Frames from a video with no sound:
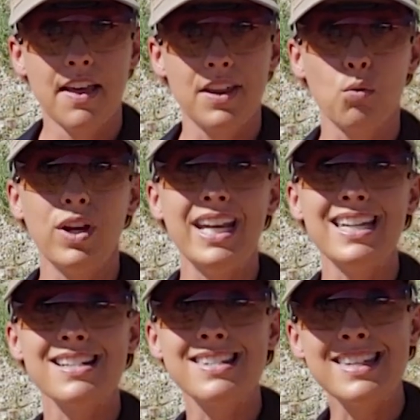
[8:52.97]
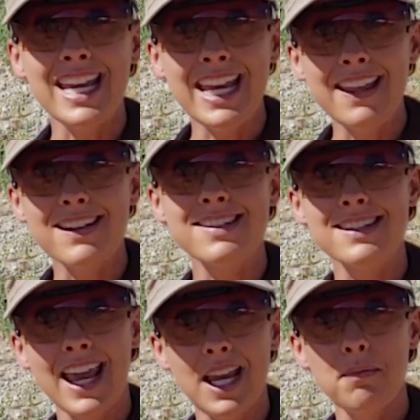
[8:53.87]
that we need to see the
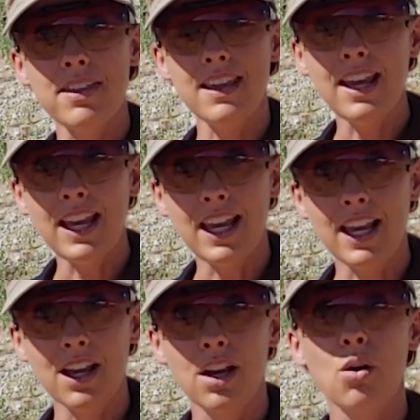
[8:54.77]
same thing,